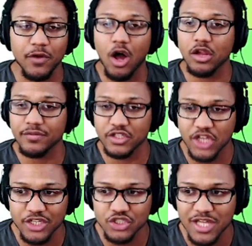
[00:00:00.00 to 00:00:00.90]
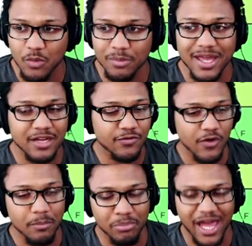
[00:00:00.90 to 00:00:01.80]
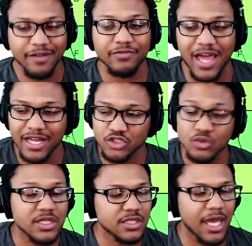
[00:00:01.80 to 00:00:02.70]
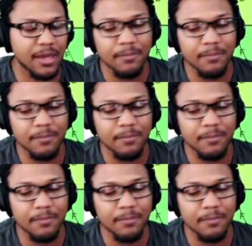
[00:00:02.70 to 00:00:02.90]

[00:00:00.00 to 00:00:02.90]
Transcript: all of the changes that were made from Black Flag to this game